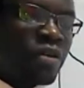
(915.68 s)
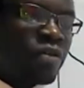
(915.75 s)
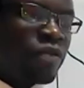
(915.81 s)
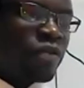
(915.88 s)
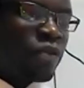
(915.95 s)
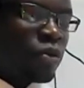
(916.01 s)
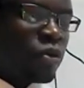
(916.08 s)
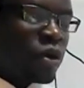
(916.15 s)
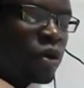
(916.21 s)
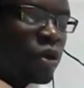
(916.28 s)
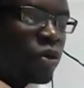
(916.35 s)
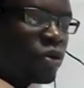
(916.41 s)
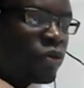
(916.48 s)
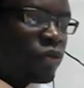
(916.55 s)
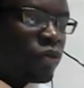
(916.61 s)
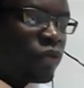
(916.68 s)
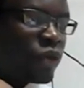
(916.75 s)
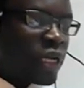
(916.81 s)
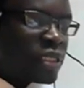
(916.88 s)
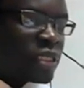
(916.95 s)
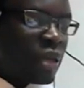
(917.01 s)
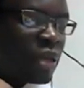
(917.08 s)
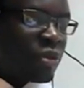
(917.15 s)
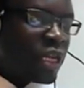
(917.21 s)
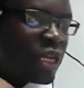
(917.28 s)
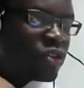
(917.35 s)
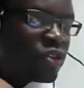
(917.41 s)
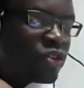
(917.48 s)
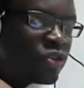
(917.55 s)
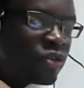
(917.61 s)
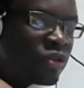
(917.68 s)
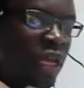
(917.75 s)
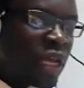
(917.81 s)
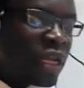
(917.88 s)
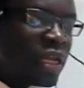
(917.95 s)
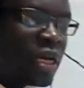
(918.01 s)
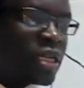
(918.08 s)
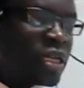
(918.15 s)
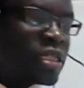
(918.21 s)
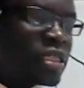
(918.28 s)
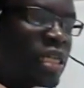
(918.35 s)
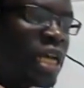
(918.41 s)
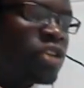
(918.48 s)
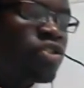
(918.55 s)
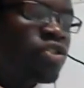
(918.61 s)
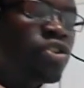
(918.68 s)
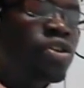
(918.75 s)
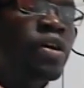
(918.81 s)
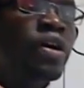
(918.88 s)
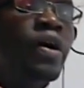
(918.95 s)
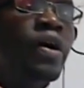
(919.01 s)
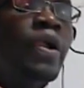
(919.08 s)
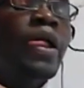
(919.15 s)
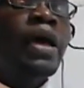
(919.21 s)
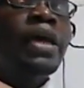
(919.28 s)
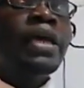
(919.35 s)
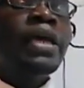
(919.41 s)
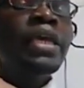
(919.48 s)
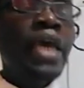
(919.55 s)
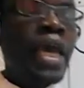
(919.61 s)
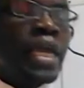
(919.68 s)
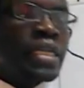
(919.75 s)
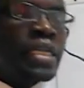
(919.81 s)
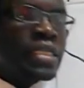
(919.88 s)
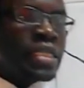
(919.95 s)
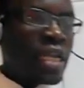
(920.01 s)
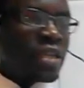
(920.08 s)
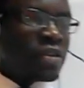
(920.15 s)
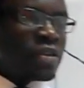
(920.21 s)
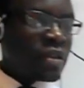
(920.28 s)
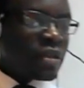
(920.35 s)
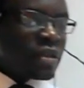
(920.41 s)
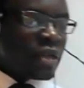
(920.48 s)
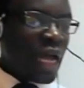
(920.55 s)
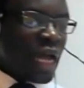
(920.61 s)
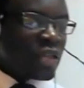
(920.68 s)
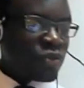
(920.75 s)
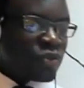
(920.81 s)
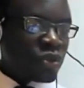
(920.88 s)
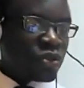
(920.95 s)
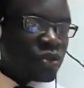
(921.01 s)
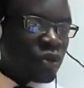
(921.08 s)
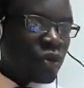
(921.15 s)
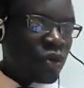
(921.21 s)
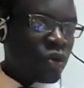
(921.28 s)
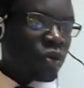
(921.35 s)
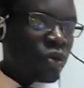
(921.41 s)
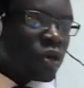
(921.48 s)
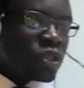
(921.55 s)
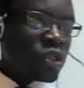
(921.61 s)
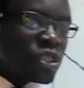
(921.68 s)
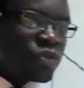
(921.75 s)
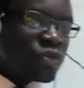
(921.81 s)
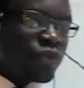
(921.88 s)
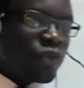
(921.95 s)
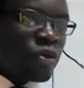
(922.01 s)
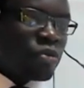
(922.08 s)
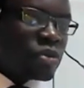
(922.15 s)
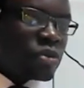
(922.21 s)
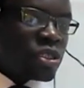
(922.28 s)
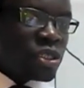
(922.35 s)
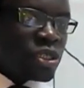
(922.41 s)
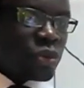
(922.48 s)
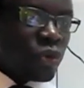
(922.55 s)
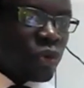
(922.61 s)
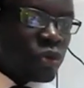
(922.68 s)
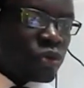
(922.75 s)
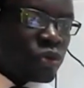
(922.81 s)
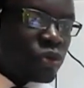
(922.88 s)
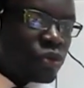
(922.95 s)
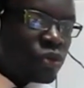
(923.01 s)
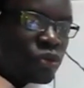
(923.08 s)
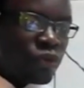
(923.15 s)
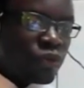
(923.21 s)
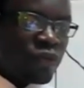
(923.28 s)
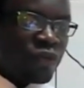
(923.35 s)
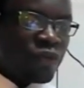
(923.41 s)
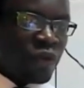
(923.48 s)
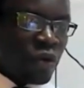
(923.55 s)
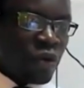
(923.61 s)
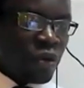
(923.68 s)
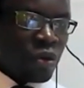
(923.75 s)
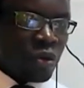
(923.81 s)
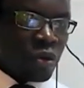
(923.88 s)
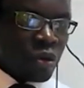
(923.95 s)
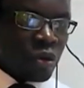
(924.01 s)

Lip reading: for examination. Then staging. Here in staging, as we saw, was from 0 to 4,